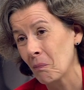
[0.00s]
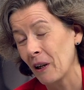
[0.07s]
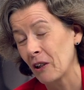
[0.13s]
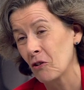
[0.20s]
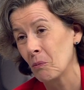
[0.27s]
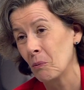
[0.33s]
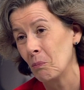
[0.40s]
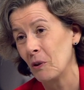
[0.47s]

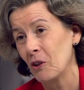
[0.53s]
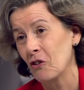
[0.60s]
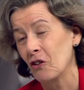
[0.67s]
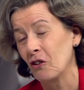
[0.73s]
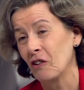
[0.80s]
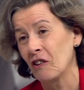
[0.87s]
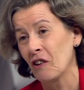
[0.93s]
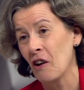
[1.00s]
management
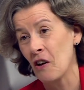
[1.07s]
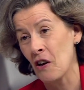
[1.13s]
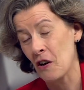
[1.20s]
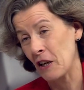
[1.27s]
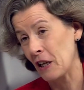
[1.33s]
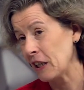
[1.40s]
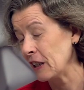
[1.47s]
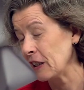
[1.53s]
missions
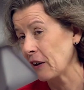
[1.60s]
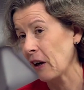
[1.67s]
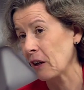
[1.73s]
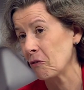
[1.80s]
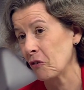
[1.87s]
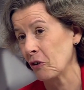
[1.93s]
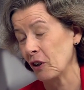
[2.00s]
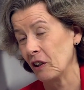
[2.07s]
in
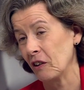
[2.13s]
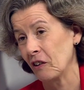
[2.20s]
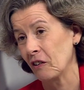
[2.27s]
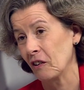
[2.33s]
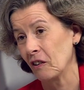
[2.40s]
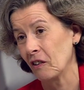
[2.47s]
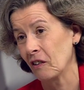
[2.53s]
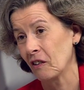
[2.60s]
Iraq, for
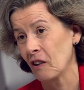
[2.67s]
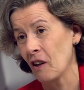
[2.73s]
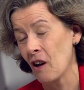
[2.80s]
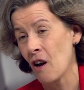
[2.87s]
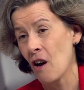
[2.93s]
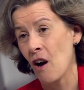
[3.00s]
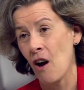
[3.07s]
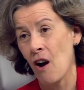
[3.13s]
instance.
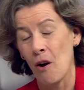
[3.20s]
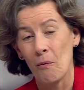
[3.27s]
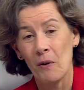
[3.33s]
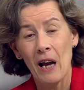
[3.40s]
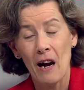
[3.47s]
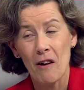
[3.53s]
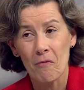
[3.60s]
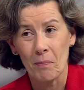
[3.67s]

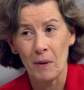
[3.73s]
We have